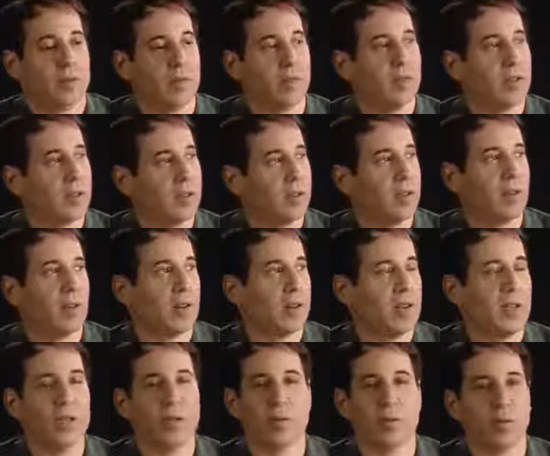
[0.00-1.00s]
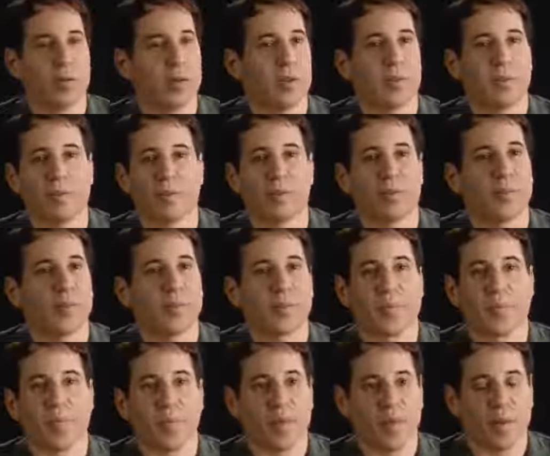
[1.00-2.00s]
sit there on an E chord and
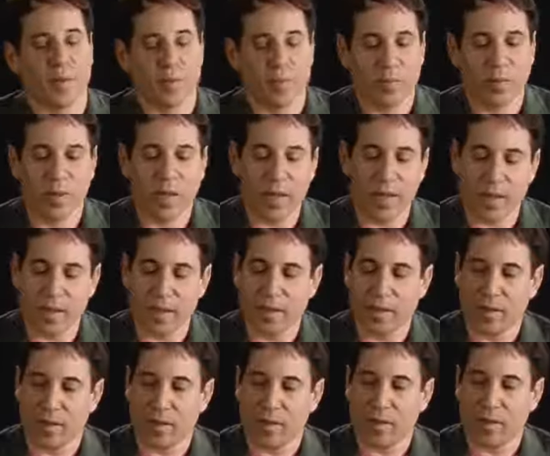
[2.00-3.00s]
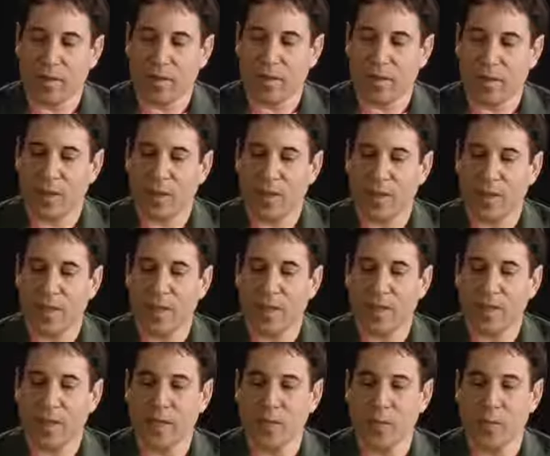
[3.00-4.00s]
play.
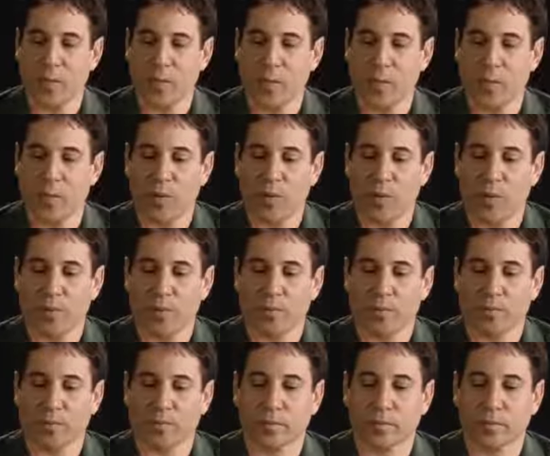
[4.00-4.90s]
That tends to be more